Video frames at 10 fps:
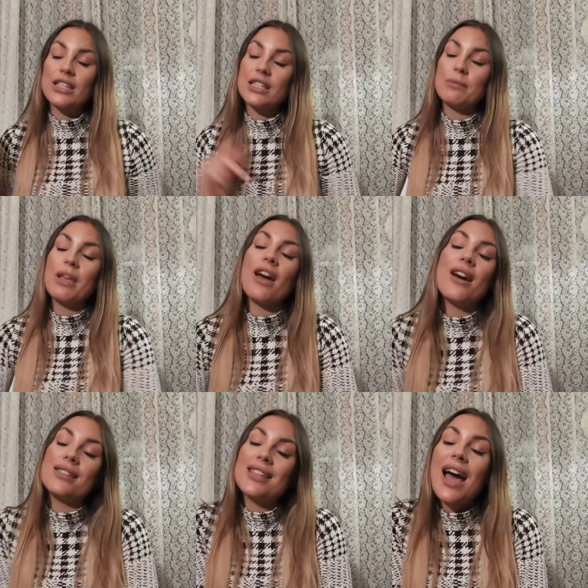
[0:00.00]
This is
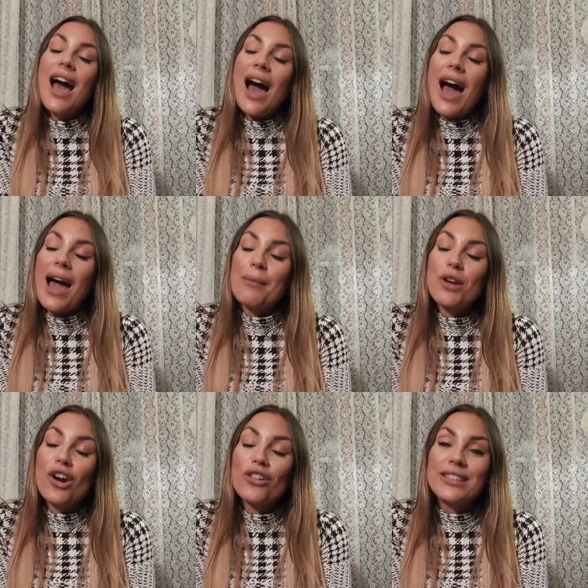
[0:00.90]
because I'm
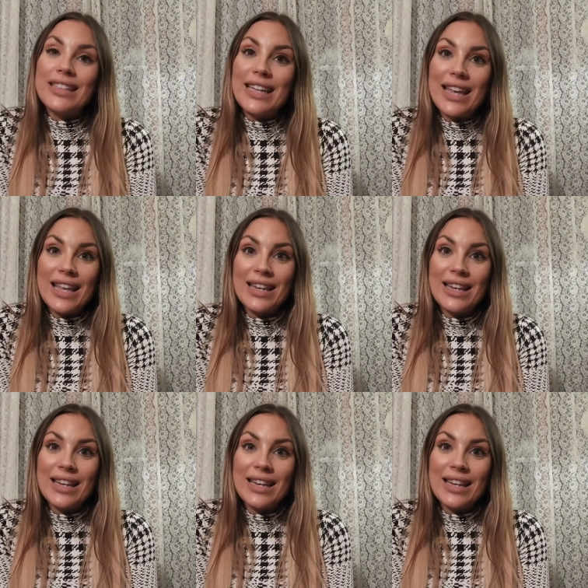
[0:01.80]
currently